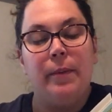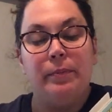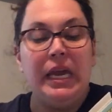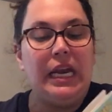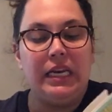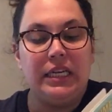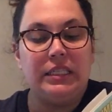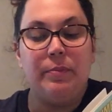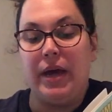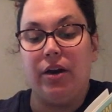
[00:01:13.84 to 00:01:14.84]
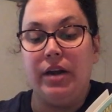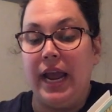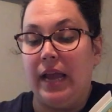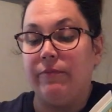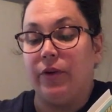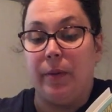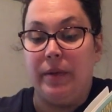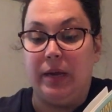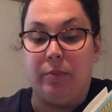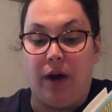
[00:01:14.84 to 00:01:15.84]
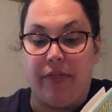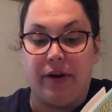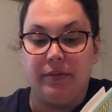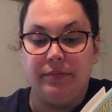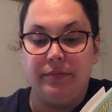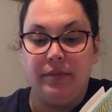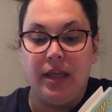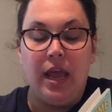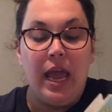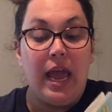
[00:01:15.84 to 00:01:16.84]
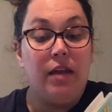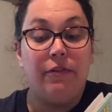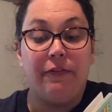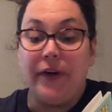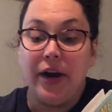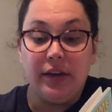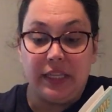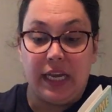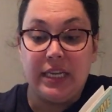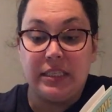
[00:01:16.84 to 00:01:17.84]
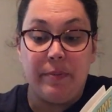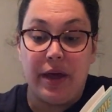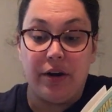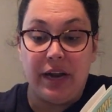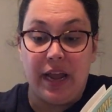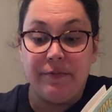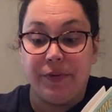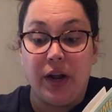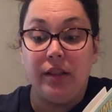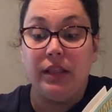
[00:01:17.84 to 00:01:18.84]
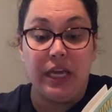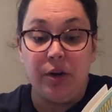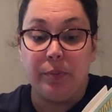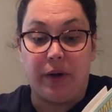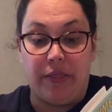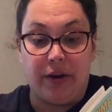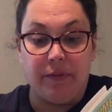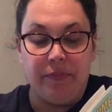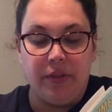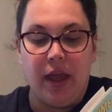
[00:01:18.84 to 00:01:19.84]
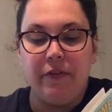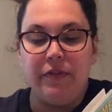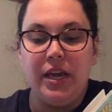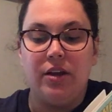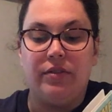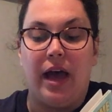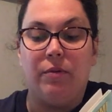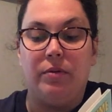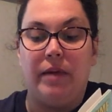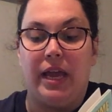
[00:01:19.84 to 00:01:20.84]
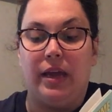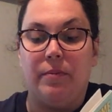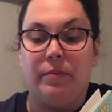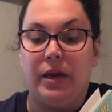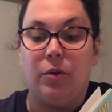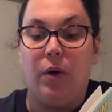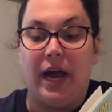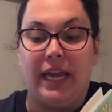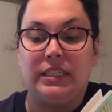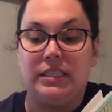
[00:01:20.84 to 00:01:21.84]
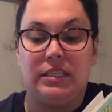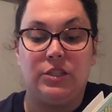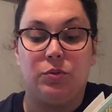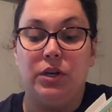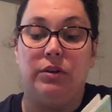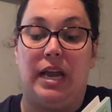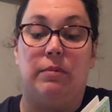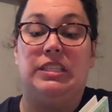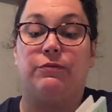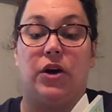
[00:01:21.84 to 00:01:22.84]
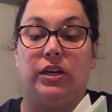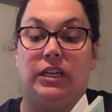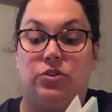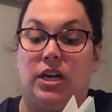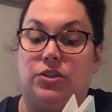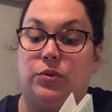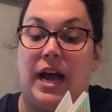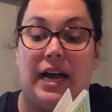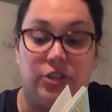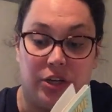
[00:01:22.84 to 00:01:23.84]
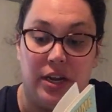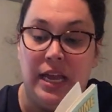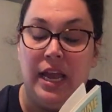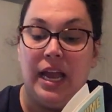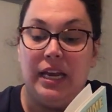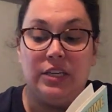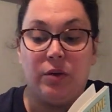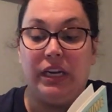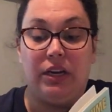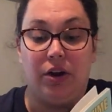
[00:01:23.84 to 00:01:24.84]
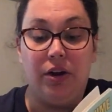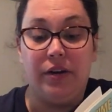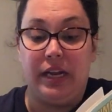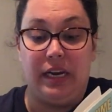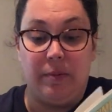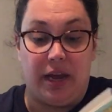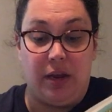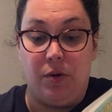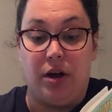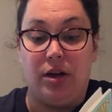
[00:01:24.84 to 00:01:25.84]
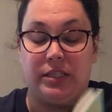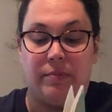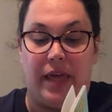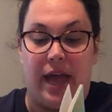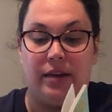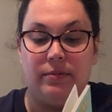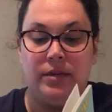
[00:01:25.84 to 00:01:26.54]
Pete is a better name for a big brother. And Farley is a better name for a little brother. I figured that would make him be quiet, since his real name is Farley Drexel Hatcher, and he's ready to hurt anybody who calls him that.